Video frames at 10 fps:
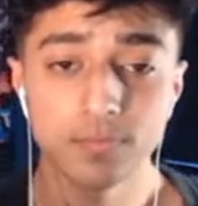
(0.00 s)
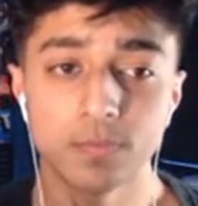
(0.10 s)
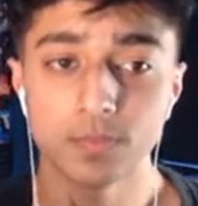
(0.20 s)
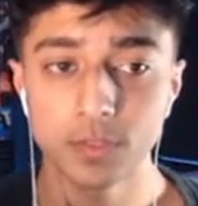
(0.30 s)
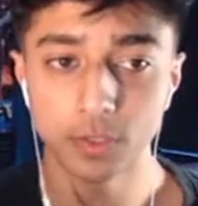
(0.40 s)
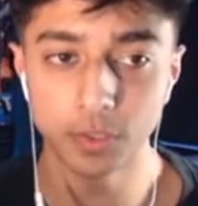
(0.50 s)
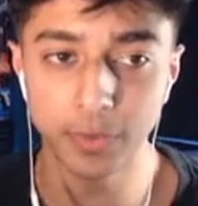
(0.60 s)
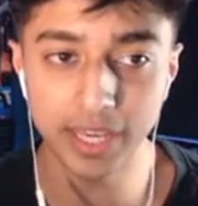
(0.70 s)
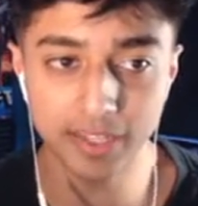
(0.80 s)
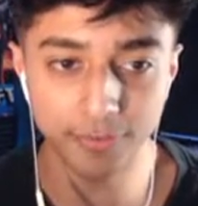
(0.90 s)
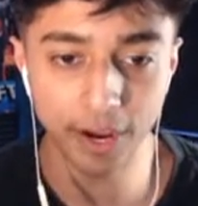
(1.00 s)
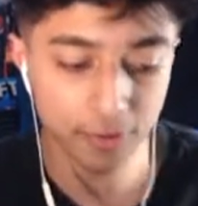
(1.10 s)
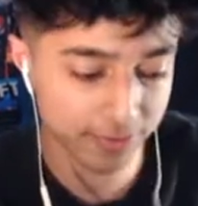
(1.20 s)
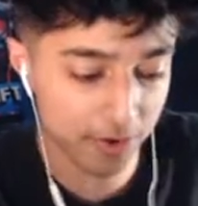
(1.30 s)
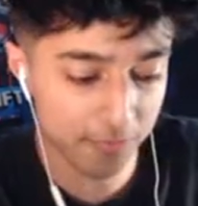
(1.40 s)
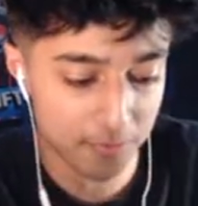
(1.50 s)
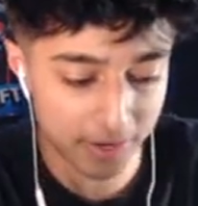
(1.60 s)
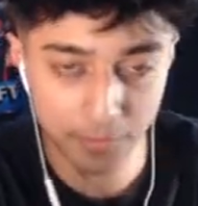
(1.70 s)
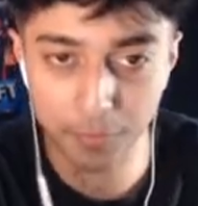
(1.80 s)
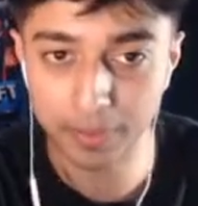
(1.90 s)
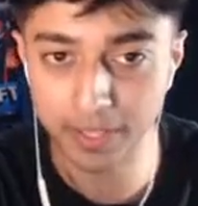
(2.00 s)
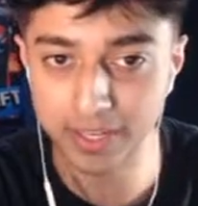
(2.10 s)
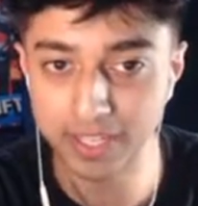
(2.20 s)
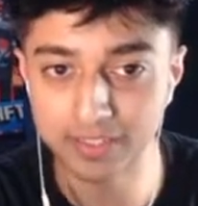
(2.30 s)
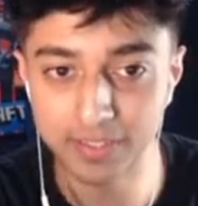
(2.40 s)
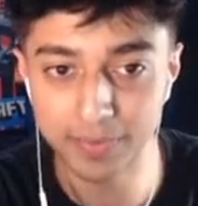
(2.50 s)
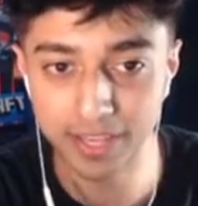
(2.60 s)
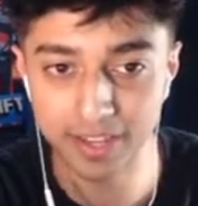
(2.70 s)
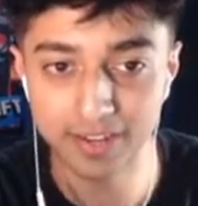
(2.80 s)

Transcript: So did we get the virus out of him and now we're playing against him again?